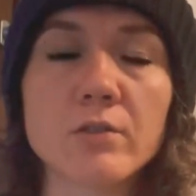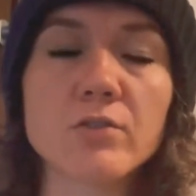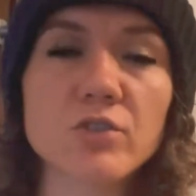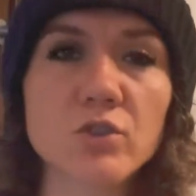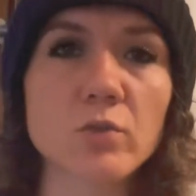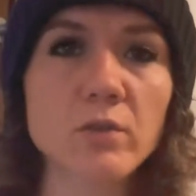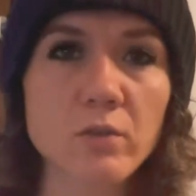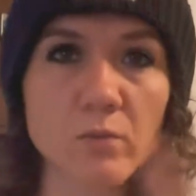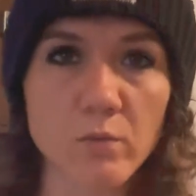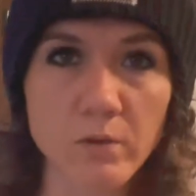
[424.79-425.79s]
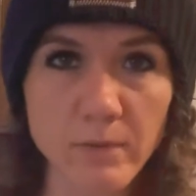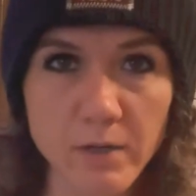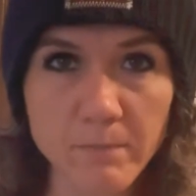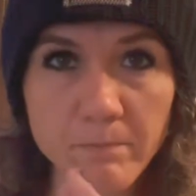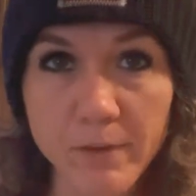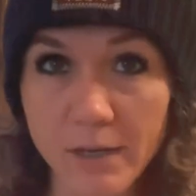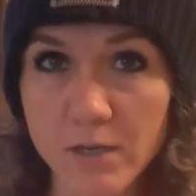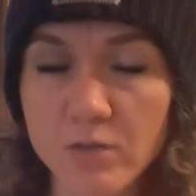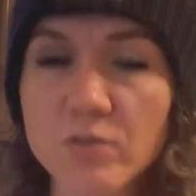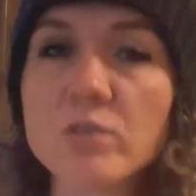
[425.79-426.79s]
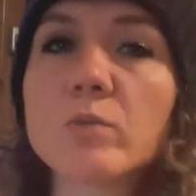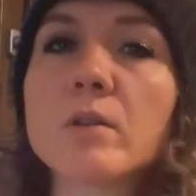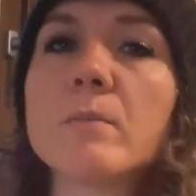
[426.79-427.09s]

the shorter the warm up, but you still want